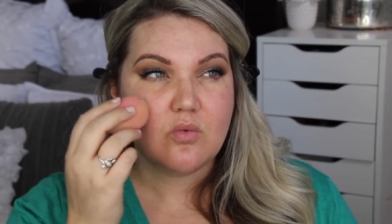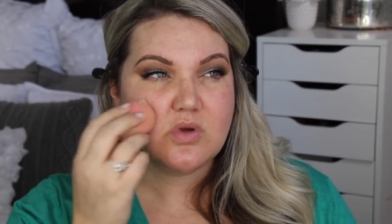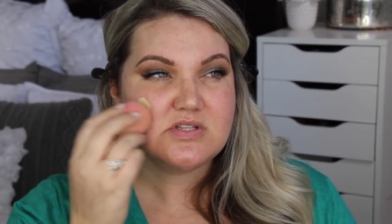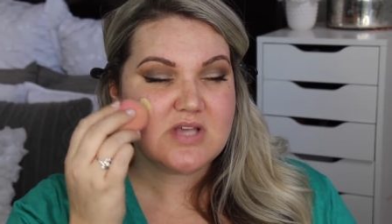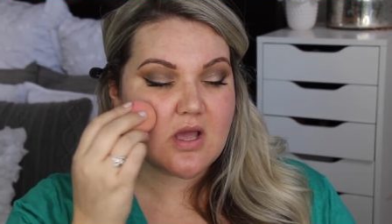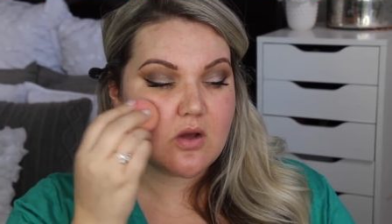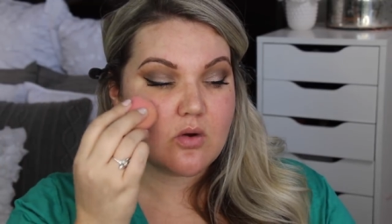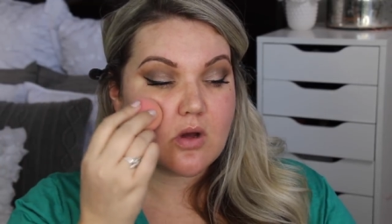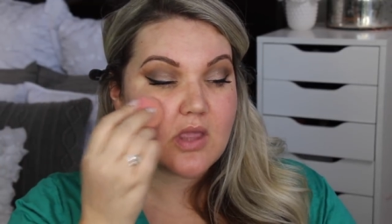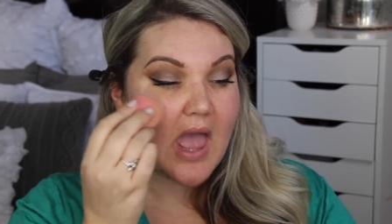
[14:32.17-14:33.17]
what's that
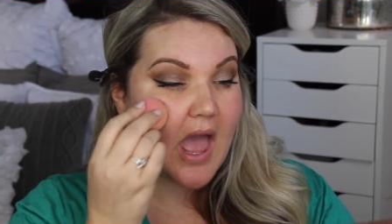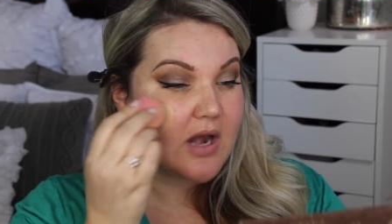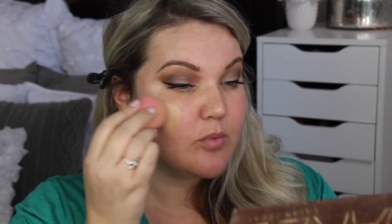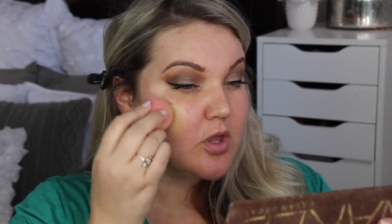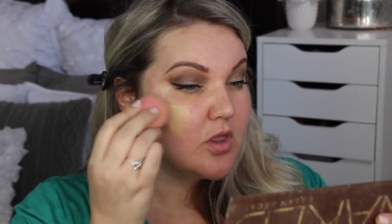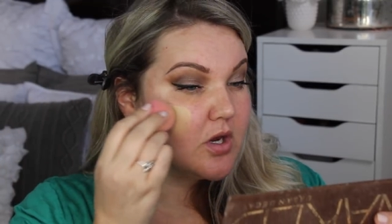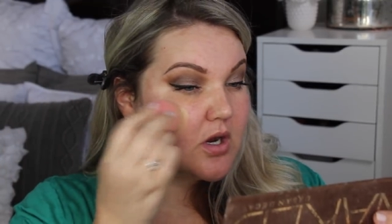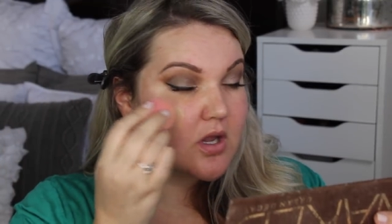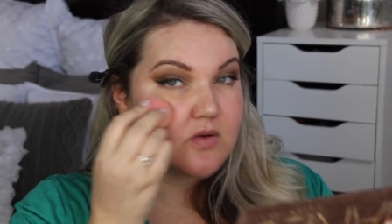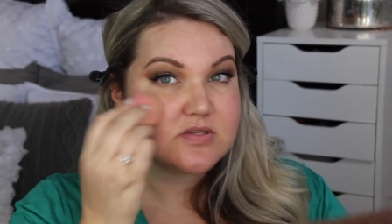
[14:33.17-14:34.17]
a
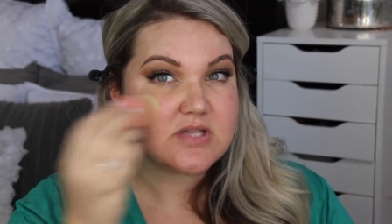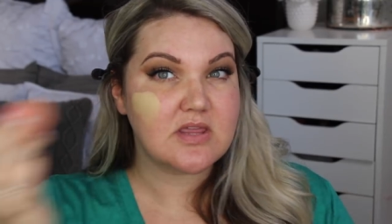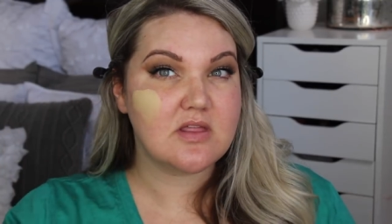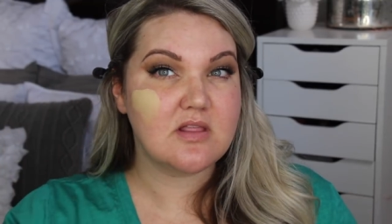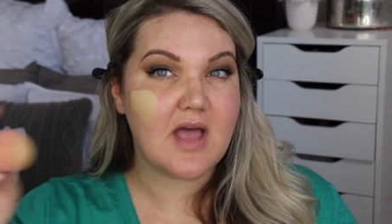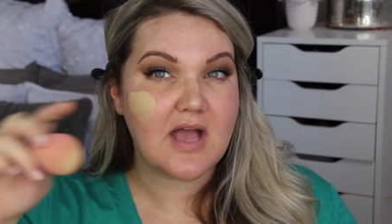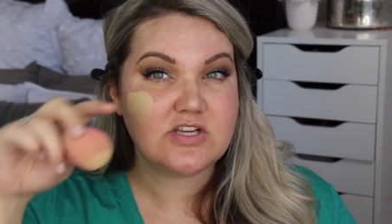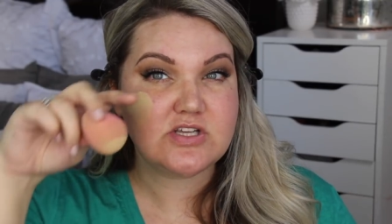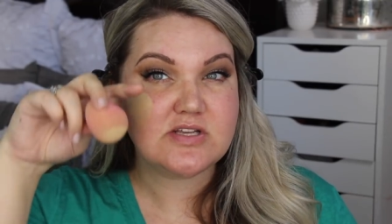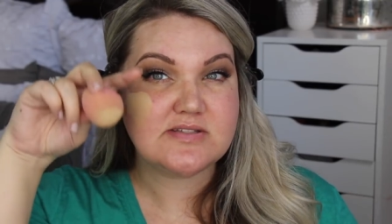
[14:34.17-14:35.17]
caterpillar it was like the
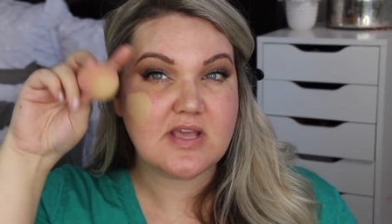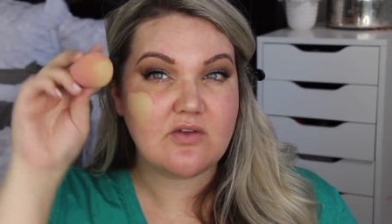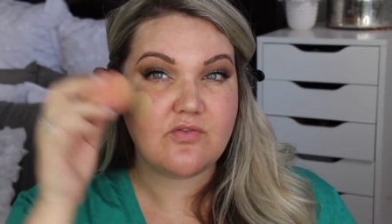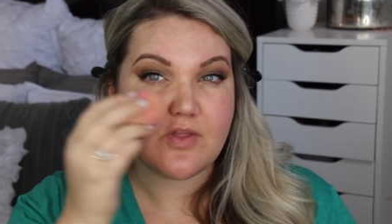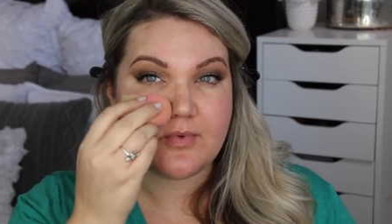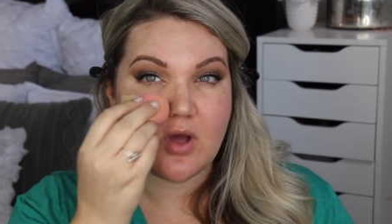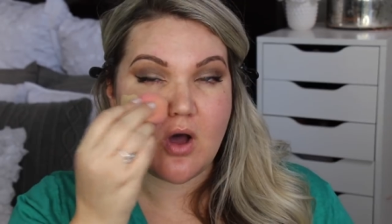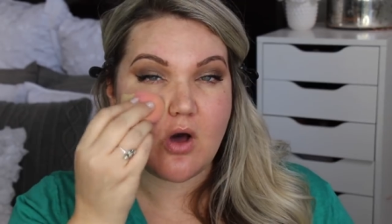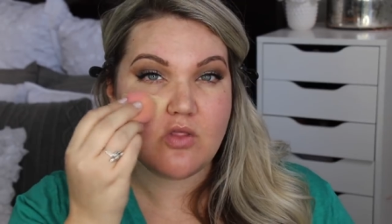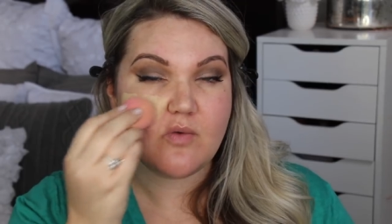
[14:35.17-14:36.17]
lashes like flipped
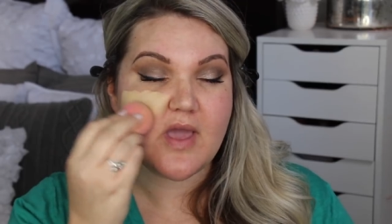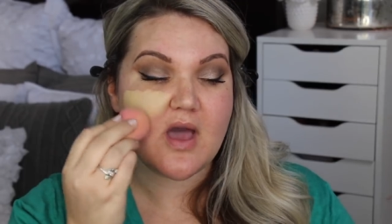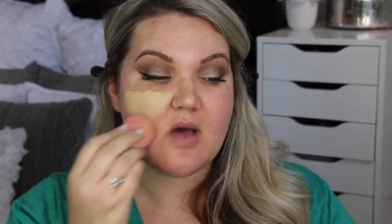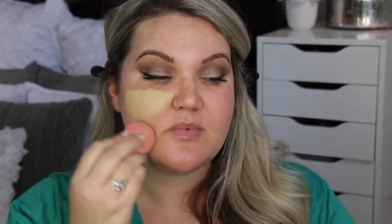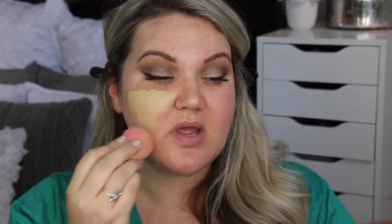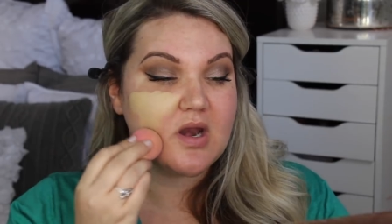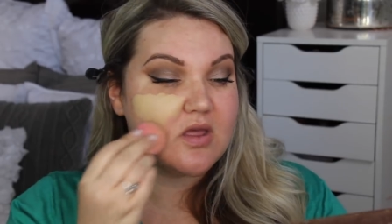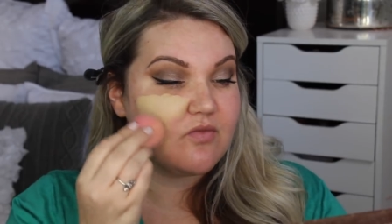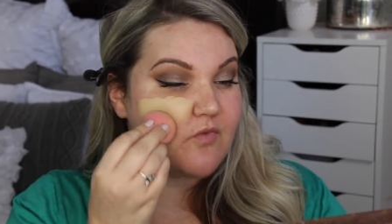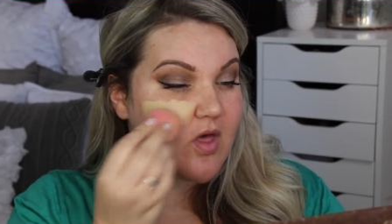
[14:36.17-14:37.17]
all the way up and
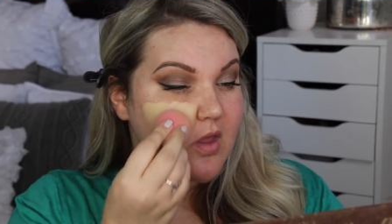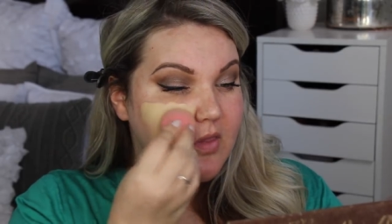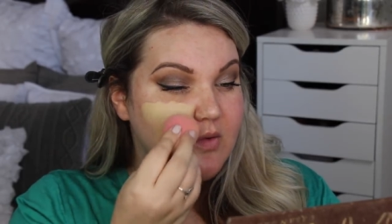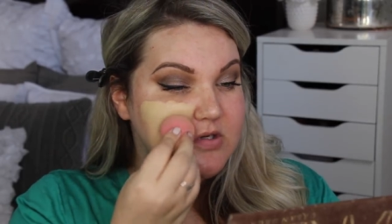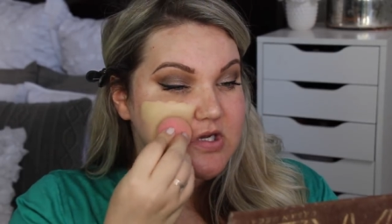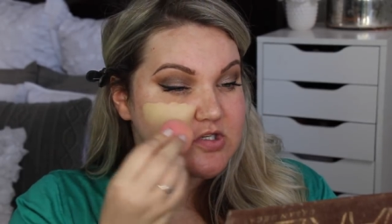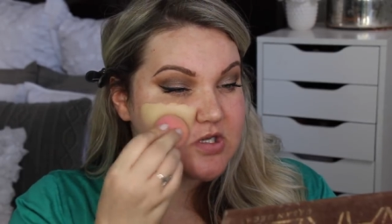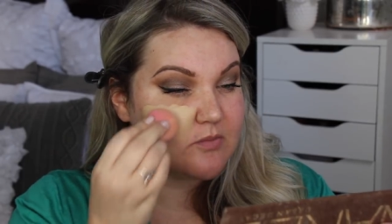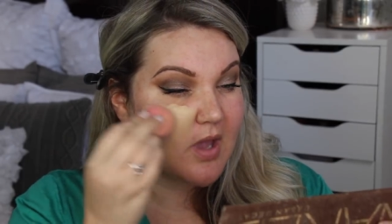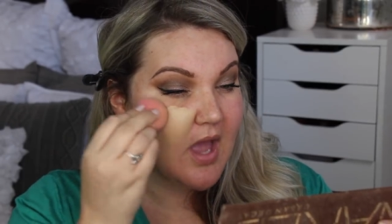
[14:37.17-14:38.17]
I felt like they were
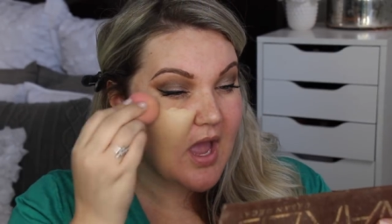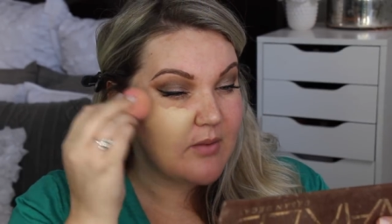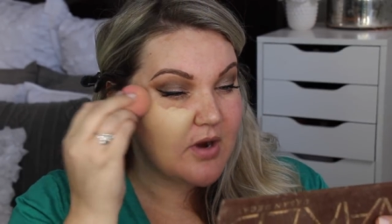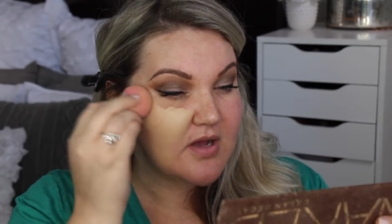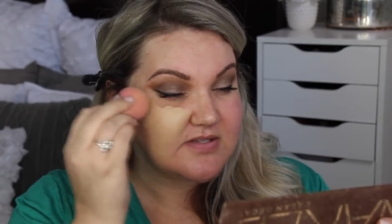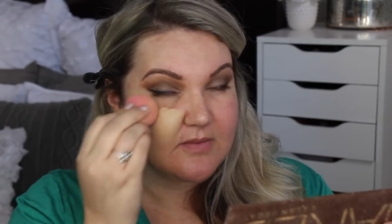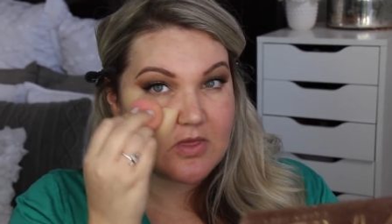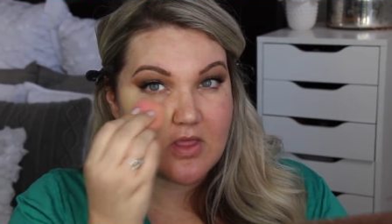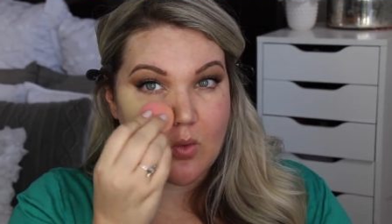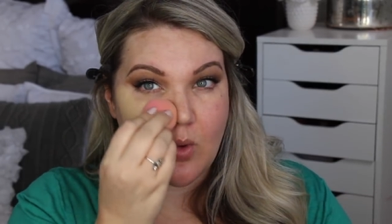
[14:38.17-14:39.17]
touching my eyebrows I
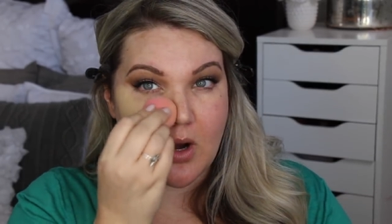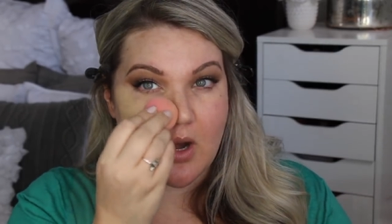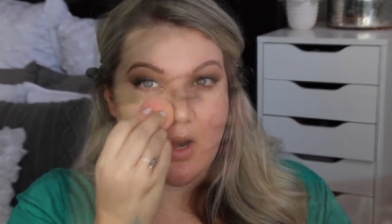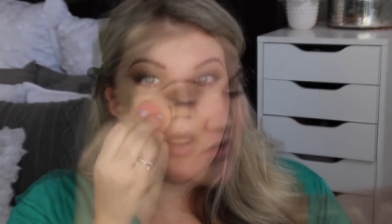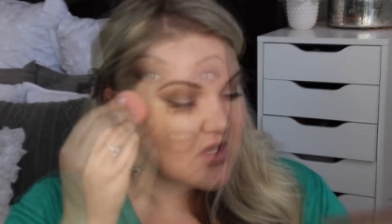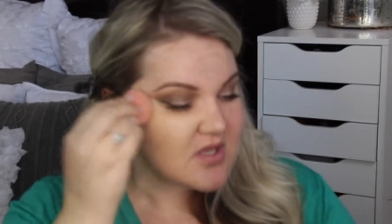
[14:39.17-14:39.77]
mean they were